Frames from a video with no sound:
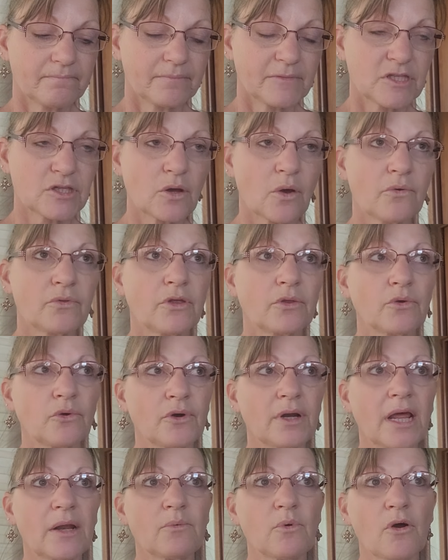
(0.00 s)
so the
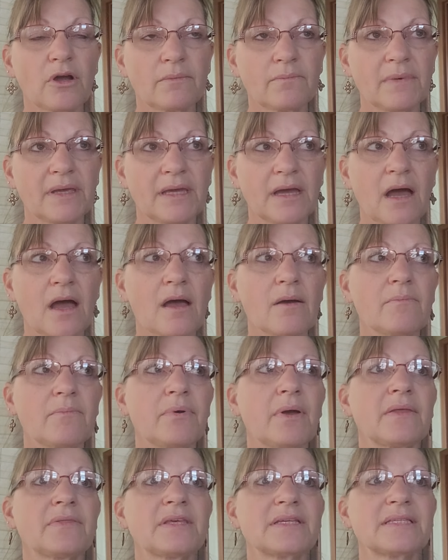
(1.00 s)
Lord had woken me up
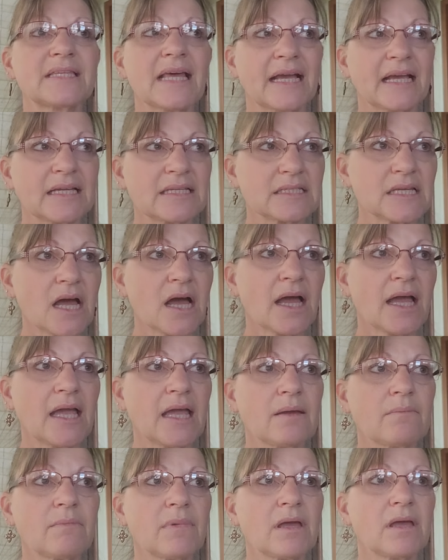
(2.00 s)
the second
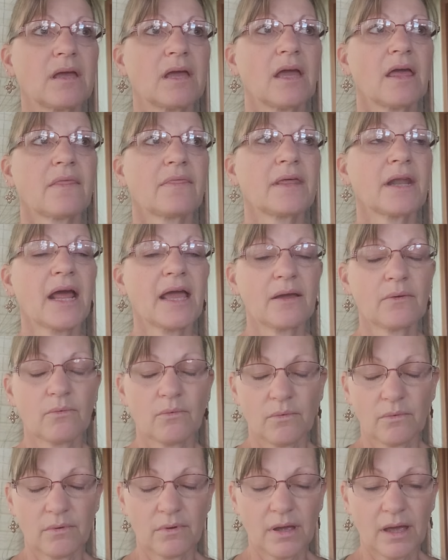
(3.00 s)
time that I
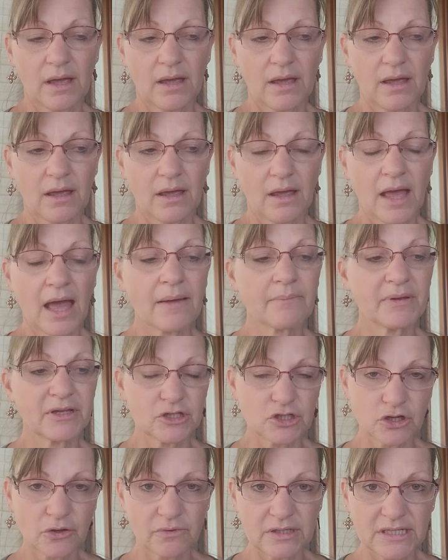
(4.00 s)
had been
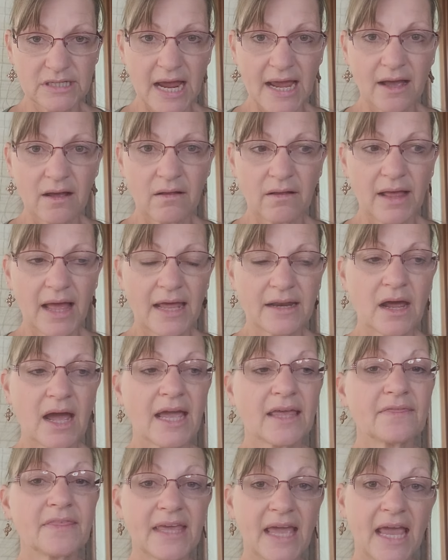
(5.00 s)
shown the dial at
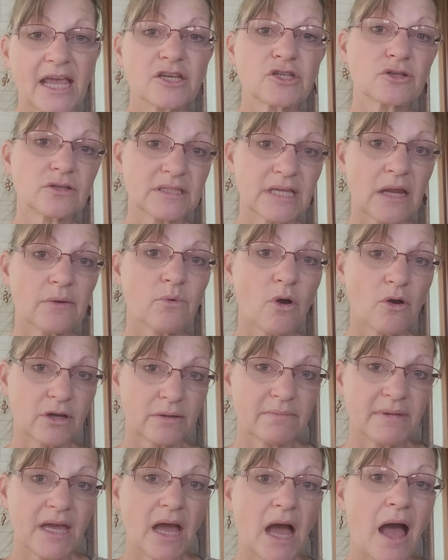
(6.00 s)
night. The angels had
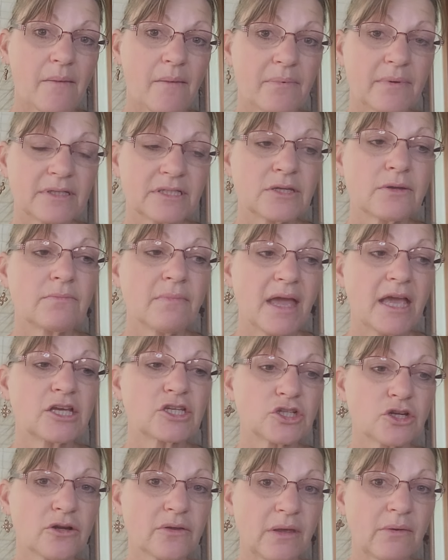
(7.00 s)
woken me up to make
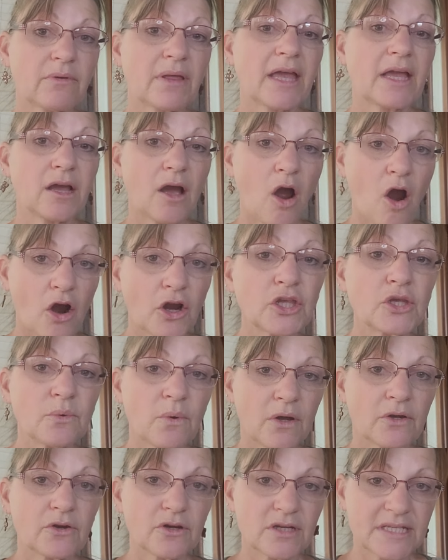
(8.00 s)
sure they were like, Are you
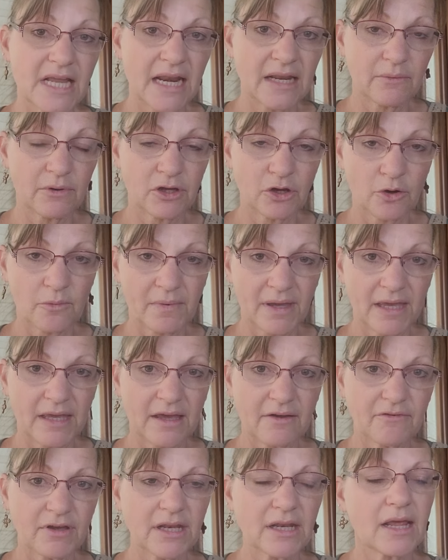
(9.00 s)
understanding what you're being
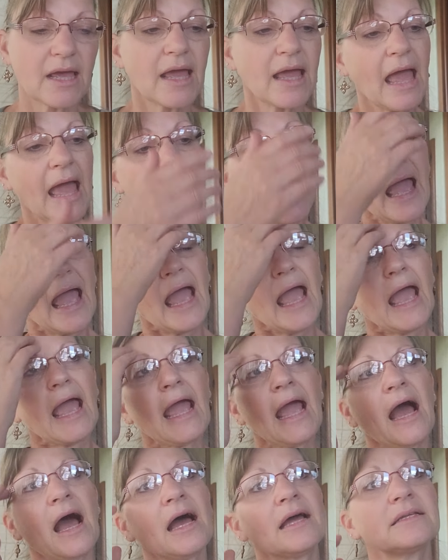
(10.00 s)
given?
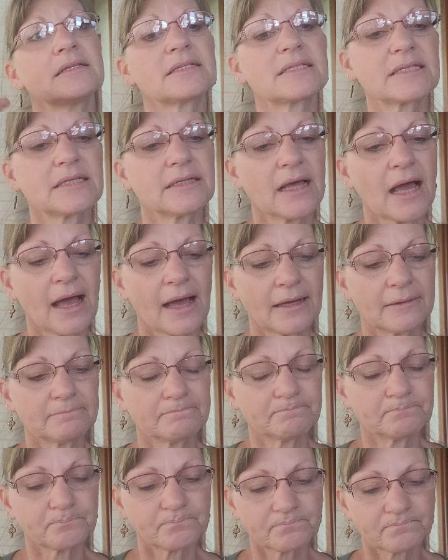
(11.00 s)
And um,